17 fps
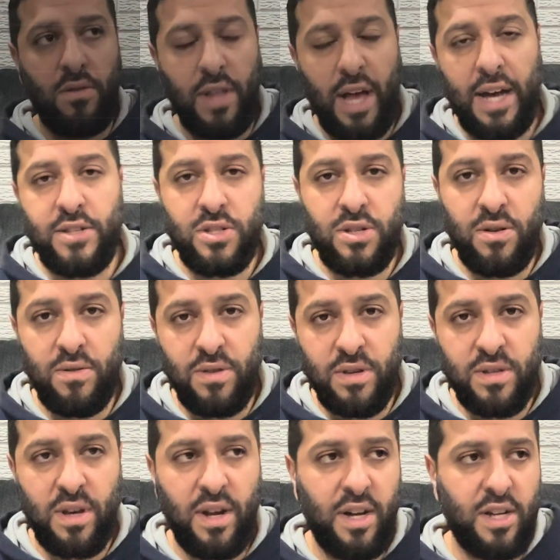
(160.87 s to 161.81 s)
last year,
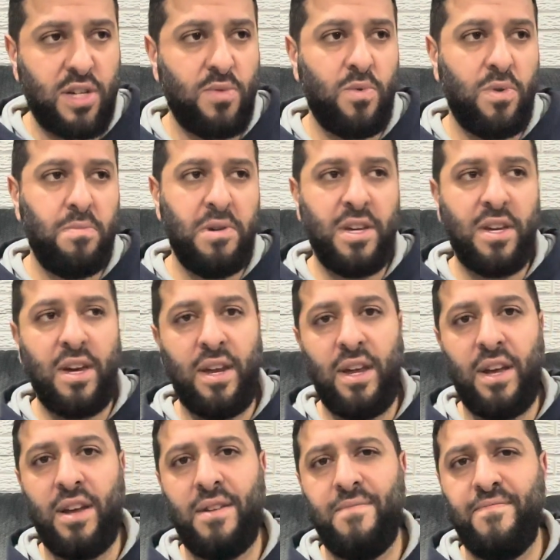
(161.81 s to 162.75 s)
this connection would be
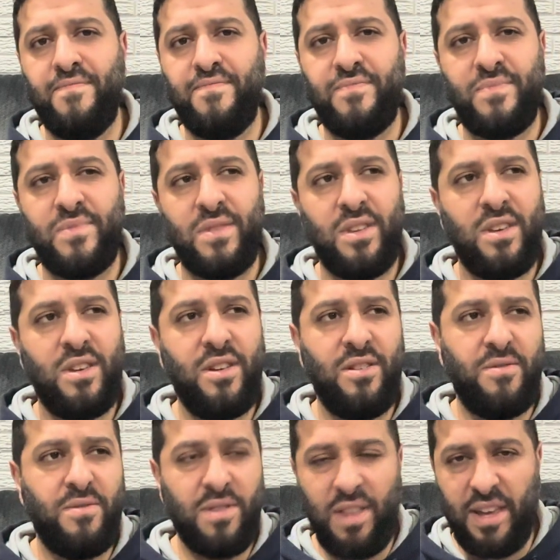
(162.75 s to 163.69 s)
getting, you
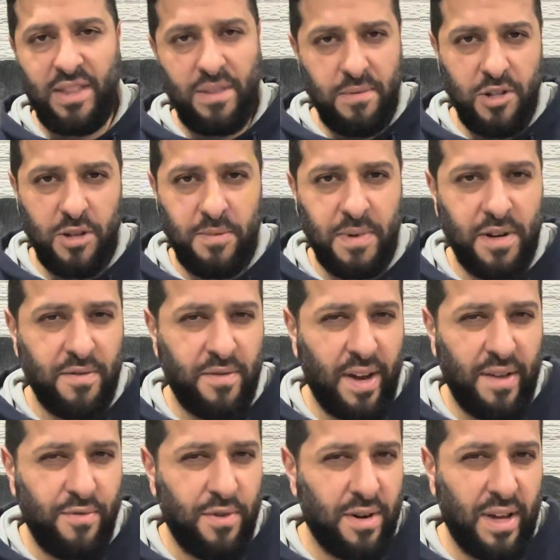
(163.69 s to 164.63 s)
know, like the millimeter
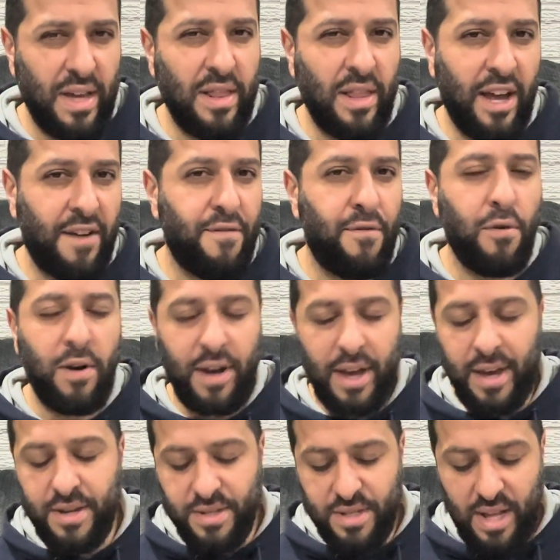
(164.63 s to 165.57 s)
wave would get like four
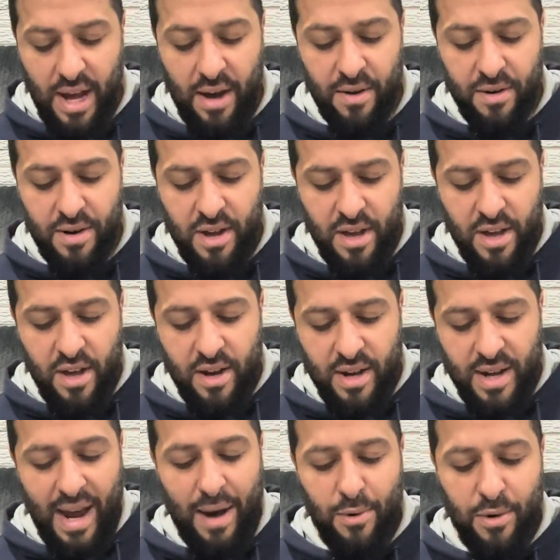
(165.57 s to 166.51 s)
gigs down.
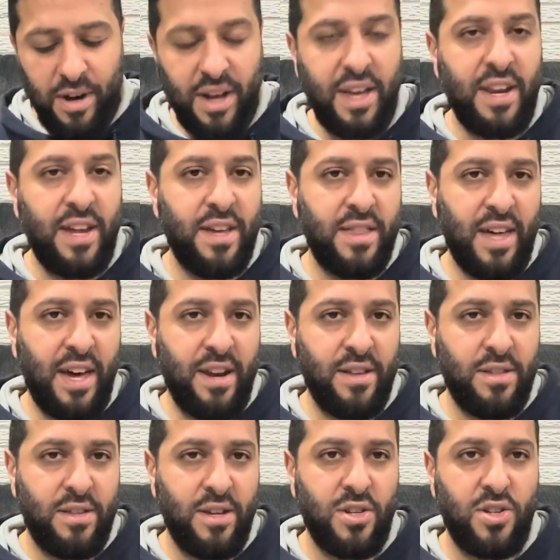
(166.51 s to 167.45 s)
Now we're getting that
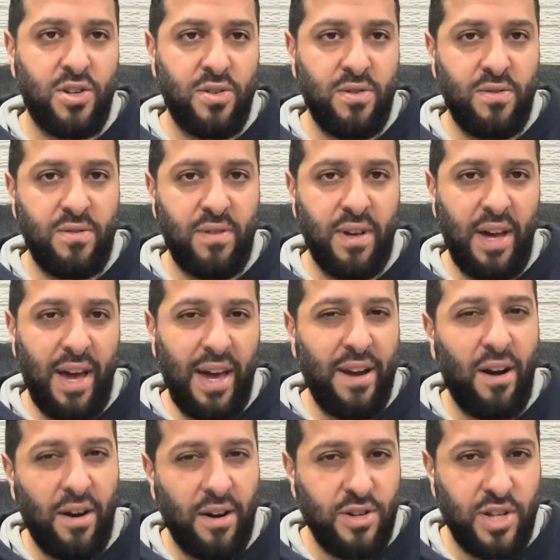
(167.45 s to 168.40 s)
additional
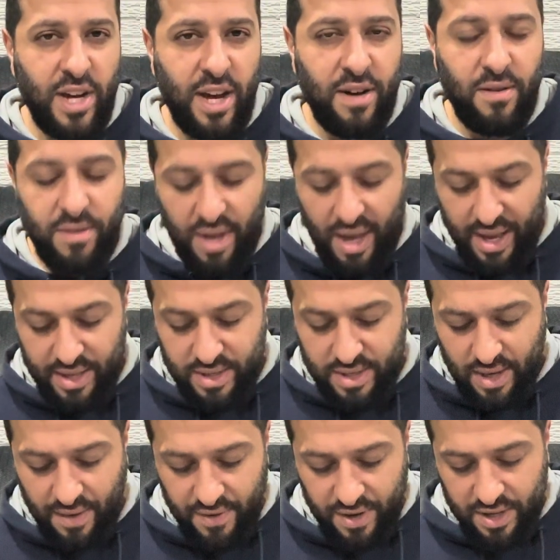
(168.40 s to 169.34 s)
N R channel, the N
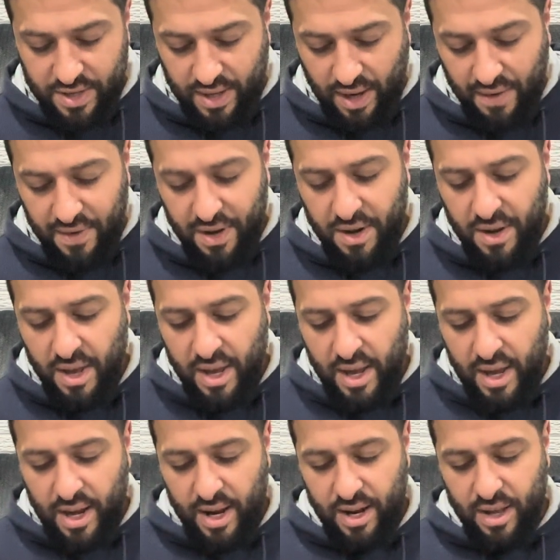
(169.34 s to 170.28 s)
seventy-seven.
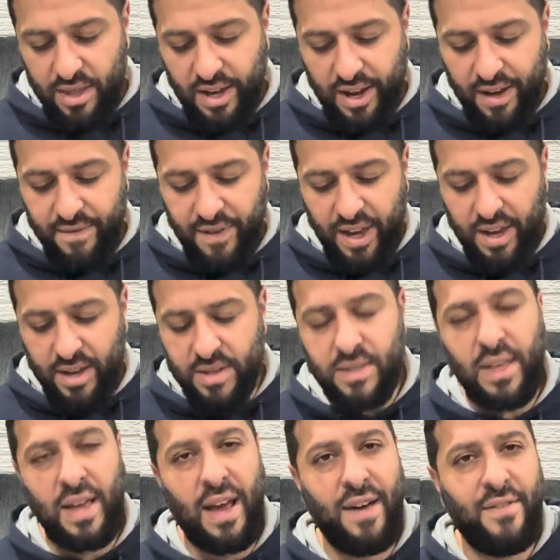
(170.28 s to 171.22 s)
And I think in Vegas,
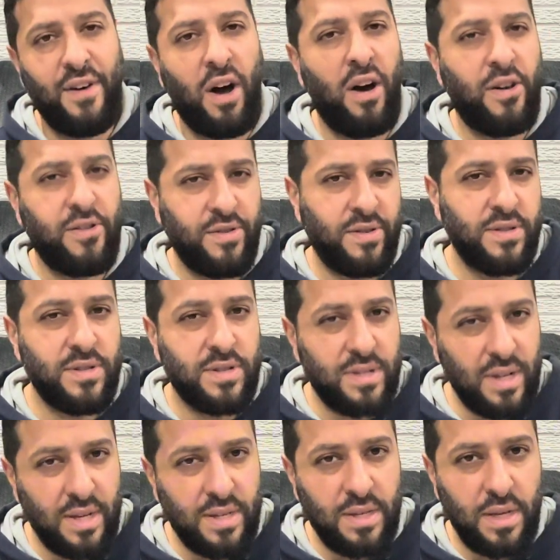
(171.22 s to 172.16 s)
they have one hundred
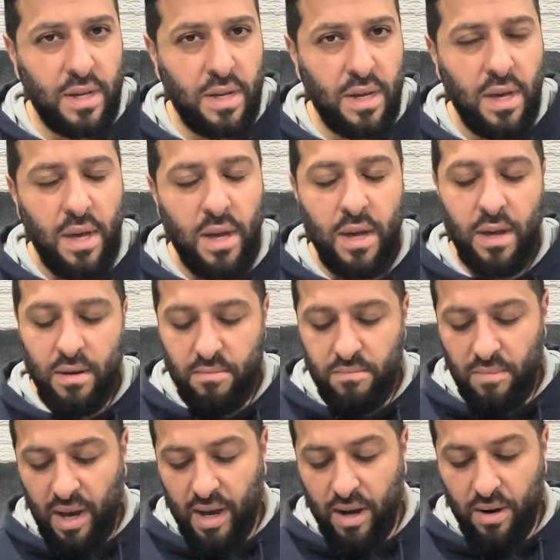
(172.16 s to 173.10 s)
sixty
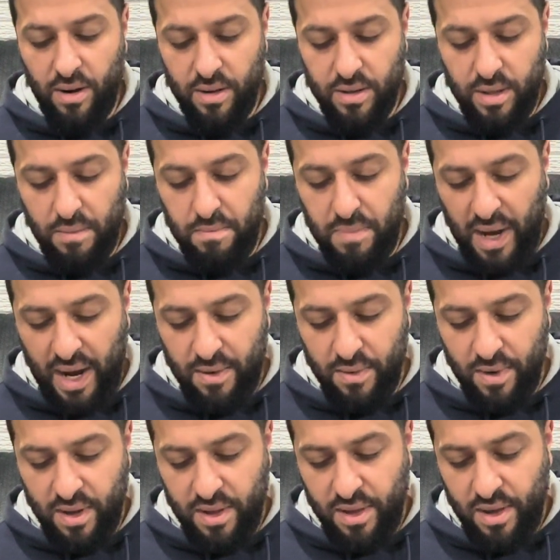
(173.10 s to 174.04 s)
megahertz of
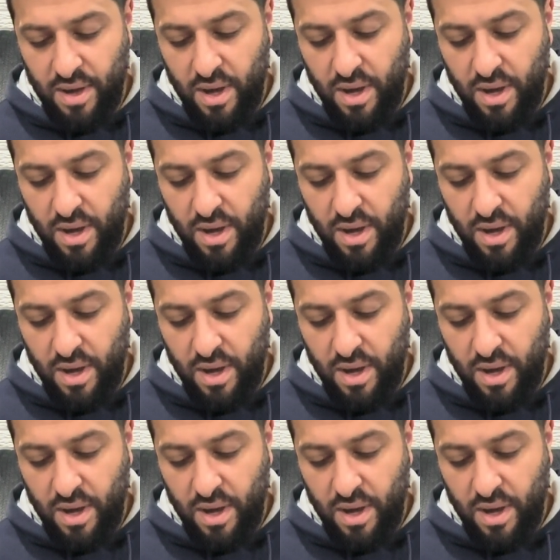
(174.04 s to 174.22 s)
bandwidth.